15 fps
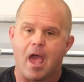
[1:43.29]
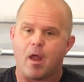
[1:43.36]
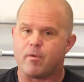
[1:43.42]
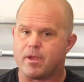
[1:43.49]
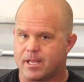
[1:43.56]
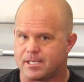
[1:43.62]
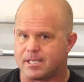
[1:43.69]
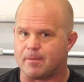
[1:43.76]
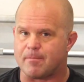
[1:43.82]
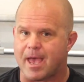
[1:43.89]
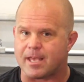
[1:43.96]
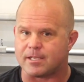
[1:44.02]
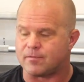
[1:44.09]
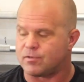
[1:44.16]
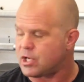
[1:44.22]
we can see
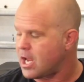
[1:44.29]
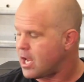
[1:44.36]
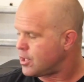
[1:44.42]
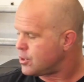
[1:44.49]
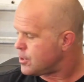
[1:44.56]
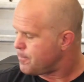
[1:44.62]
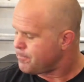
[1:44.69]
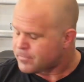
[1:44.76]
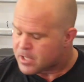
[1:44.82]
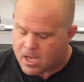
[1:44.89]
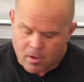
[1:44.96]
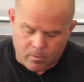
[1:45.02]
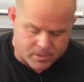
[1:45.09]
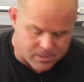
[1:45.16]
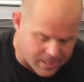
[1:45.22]
massive change.
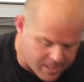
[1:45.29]
Which